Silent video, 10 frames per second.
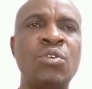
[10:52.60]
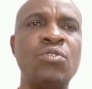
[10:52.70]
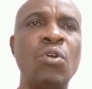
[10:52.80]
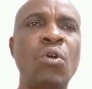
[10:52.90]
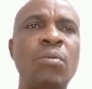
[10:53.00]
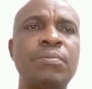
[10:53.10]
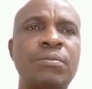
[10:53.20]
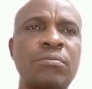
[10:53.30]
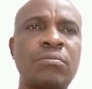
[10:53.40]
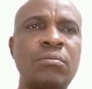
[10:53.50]
So
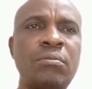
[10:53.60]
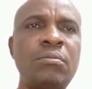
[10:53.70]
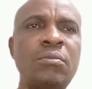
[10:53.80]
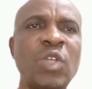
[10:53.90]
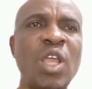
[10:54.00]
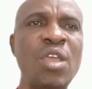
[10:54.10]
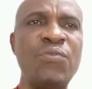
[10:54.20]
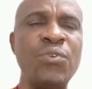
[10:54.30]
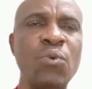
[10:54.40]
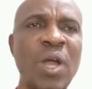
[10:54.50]

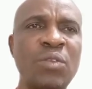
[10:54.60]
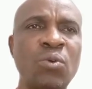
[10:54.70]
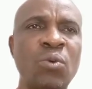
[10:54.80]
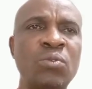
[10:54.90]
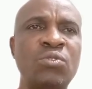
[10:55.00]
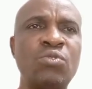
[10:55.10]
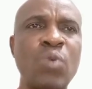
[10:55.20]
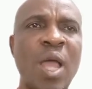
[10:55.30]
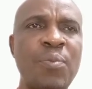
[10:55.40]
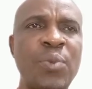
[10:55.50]
if you want to
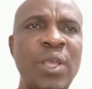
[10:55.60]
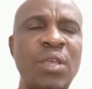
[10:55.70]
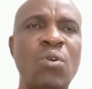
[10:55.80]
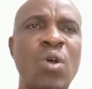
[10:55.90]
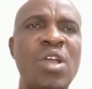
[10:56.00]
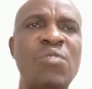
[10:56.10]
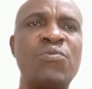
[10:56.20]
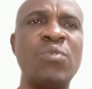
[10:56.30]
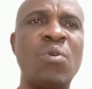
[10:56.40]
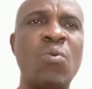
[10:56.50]
swap a coin
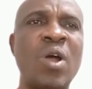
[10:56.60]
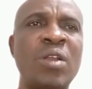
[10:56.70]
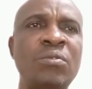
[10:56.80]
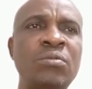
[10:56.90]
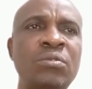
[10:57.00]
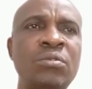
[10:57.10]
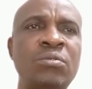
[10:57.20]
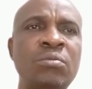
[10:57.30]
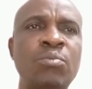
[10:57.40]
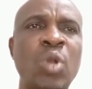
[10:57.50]
from one
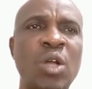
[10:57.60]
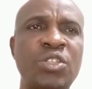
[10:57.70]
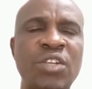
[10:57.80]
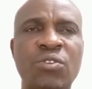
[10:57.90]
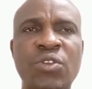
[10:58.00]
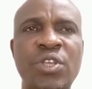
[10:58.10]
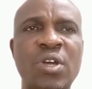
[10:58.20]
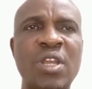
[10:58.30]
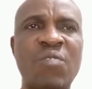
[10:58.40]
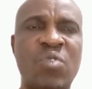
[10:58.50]
blockchain to the
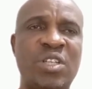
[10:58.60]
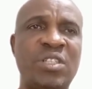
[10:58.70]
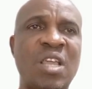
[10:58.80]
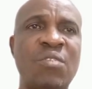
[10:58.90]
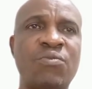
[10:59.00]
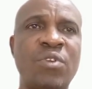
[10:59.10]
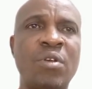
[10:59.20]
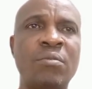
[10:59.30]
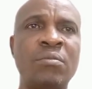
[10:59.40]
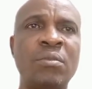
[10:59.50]
other, for instance,
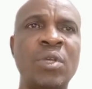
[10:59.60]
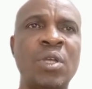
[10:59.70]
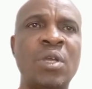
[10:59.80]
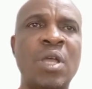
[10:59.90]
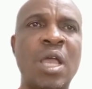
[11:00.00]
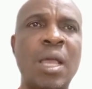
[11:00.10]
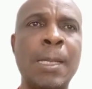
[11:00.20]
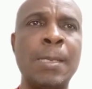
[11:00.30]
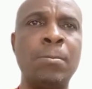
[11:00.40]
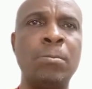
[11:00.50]
from
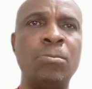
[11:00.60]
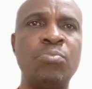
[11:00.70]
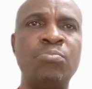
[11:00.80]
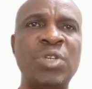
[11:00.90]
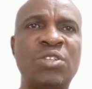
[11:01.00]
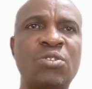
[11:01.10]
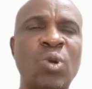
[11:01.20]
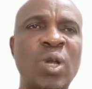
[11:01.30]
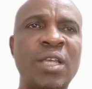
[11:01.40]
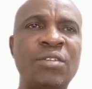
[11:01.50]

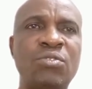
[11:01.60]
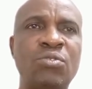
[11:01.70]
Bitcoin